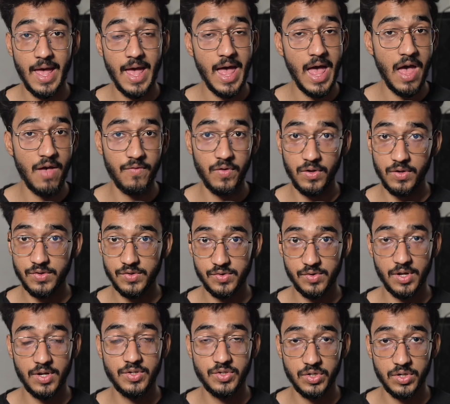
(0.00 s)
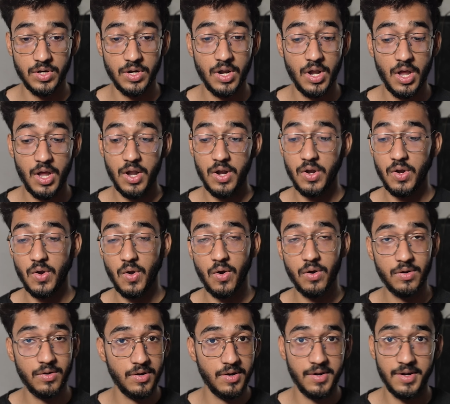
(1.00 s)
Having a structure,
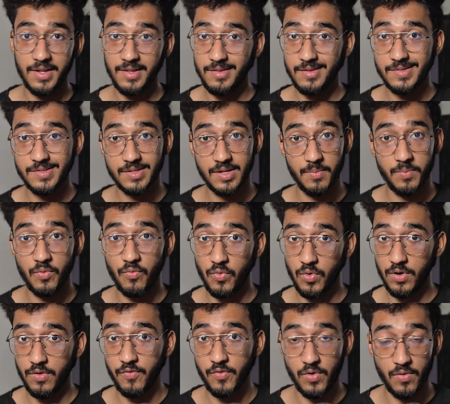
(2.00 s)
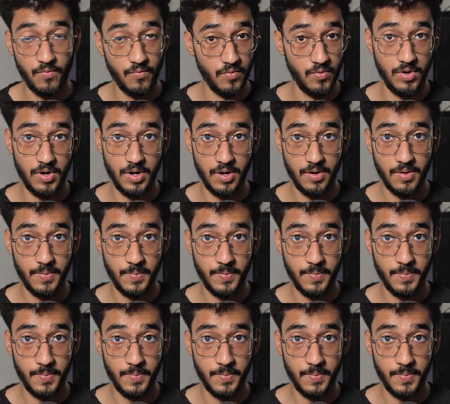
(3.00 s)
not learning the script word from word.